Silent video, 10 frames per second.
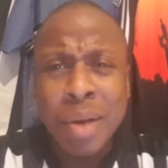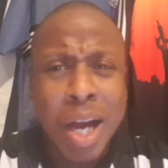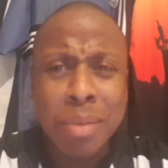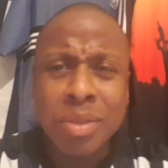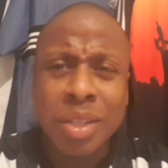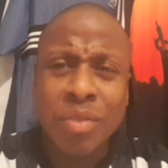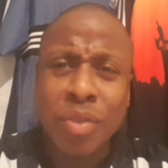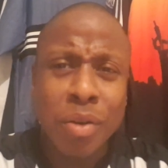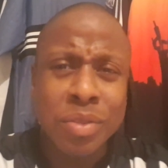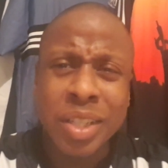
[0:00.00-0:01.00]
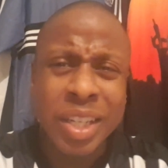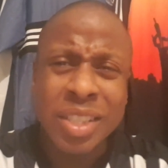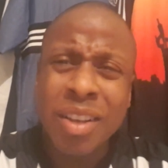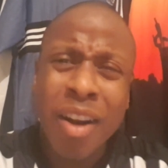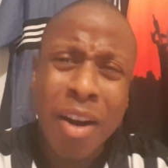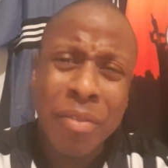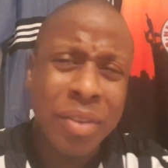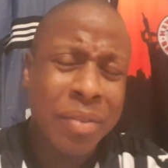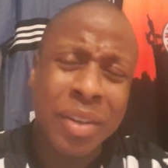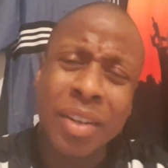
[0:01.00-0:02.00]
Absolutely roasting. It's
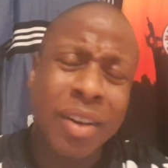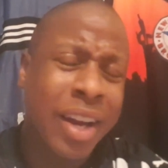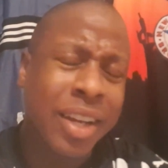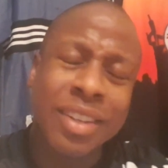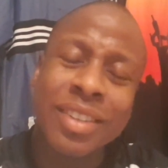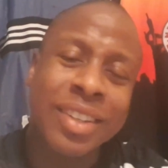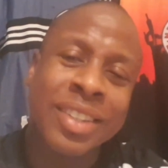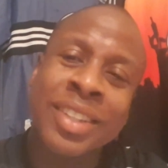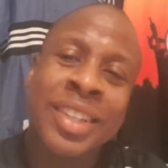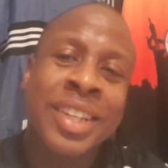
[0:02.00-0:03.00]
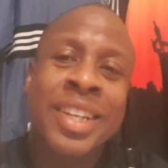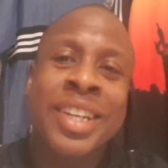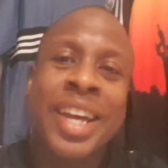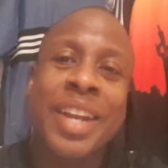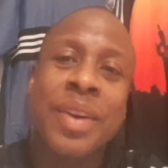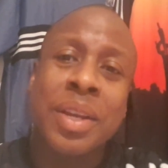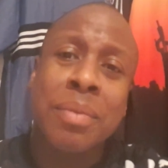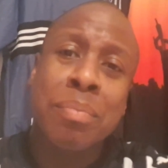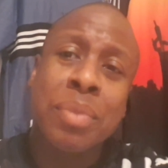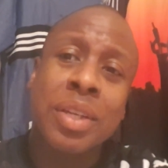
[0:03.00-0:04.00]
11:30 at night. God. Anyway,
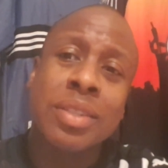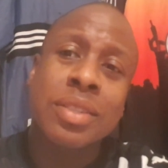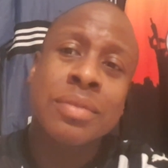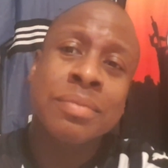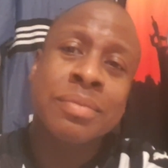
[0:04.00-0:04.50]
peace.